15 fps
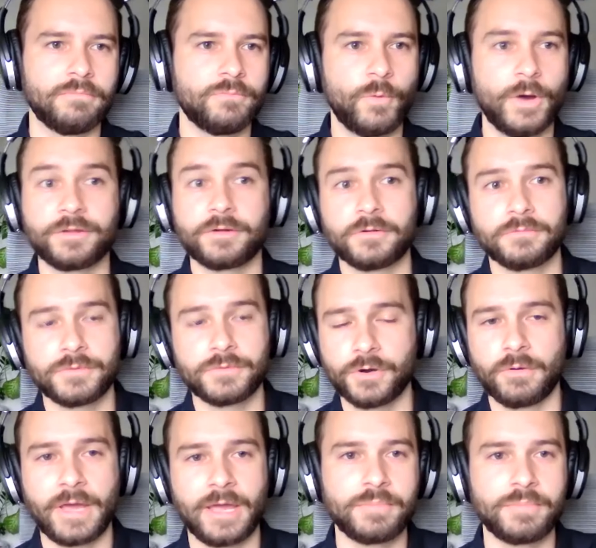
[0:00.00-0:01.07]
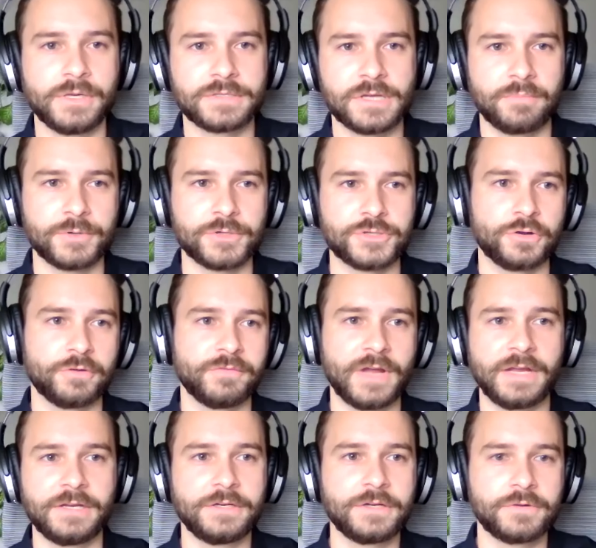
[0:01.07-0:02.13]
weather, ambient temperature of
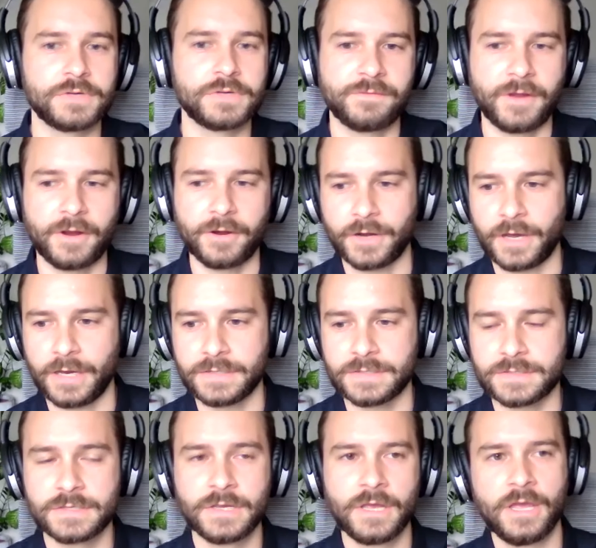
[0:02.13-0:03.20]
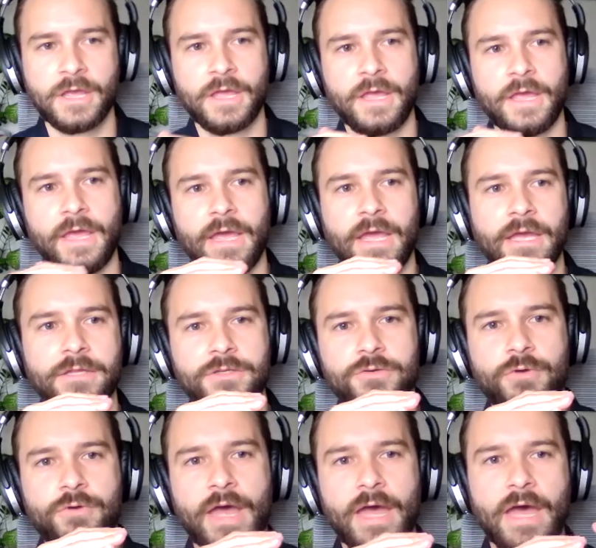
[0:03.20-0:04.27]
90 degrees Fahrenheit, and
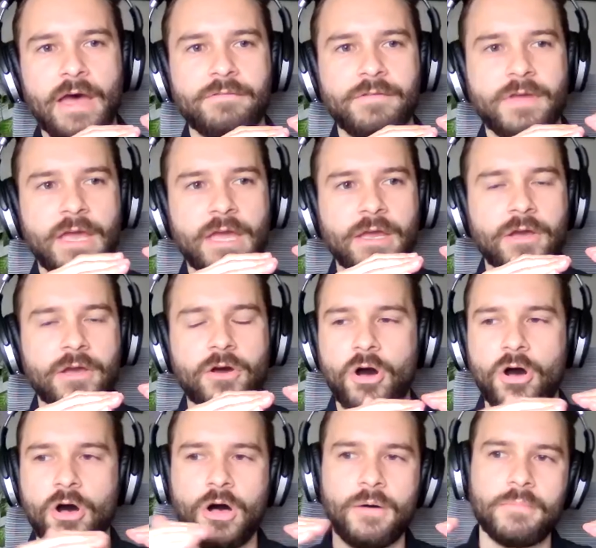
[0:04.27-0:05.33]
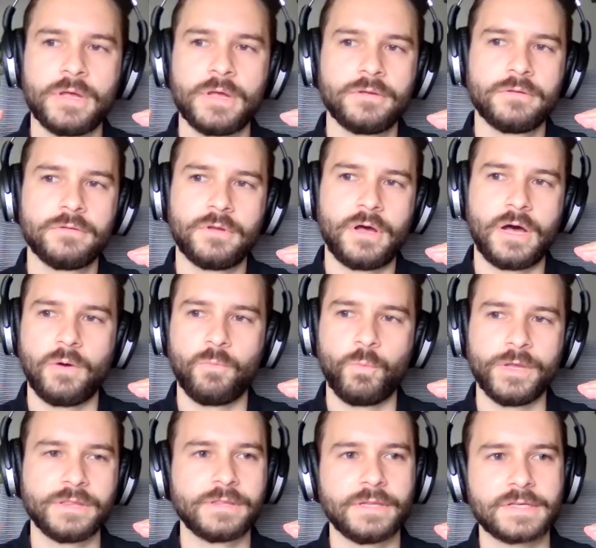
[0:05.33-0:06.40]
you have a calm,
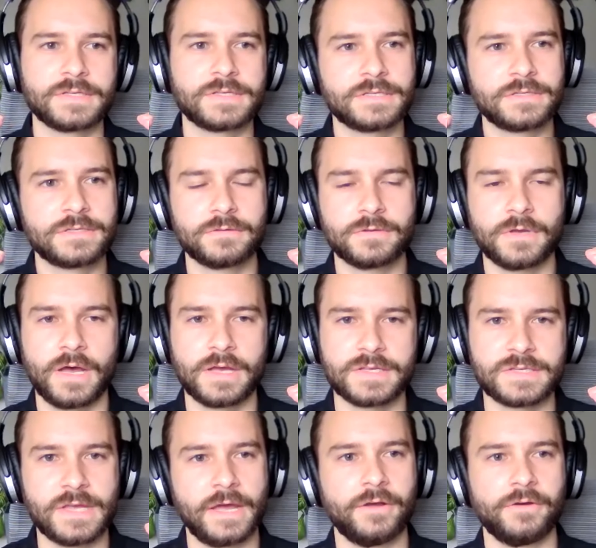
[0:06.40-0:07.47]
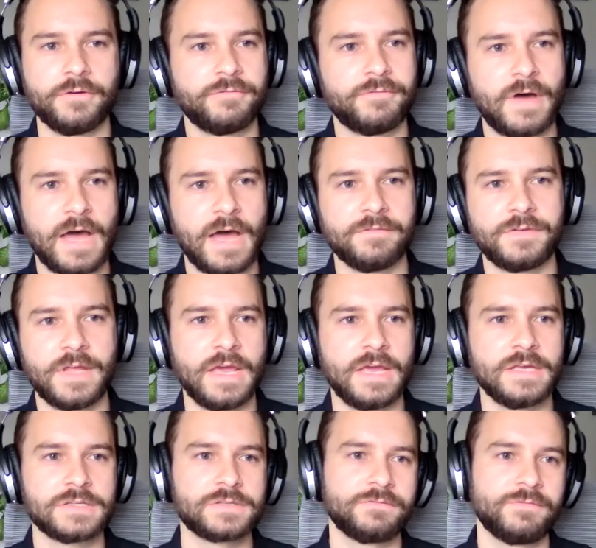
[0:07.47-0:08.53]
windless set of 5
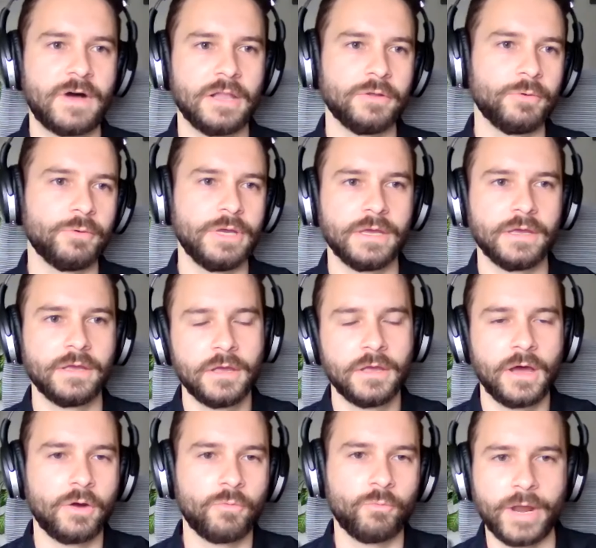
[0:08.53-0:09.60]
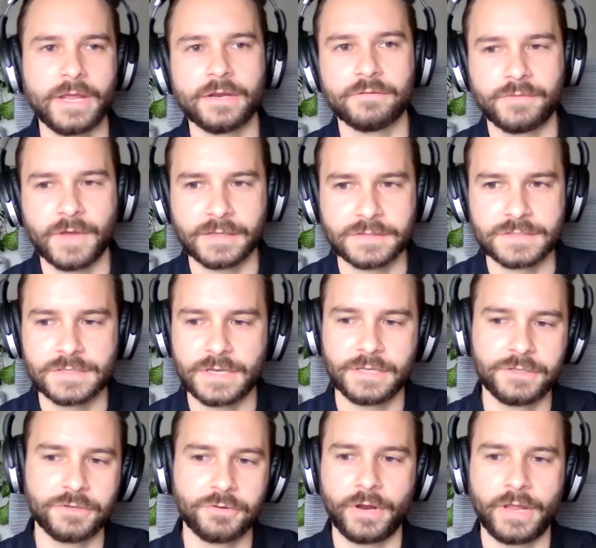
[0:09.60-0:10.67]
days following a rain event
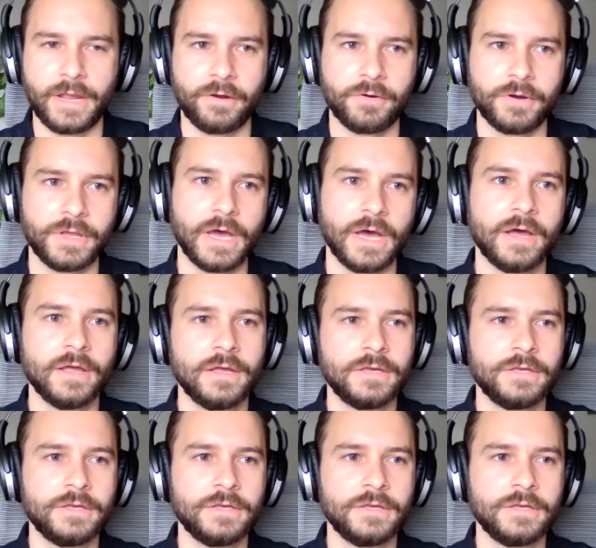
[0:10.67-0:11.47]
in your area,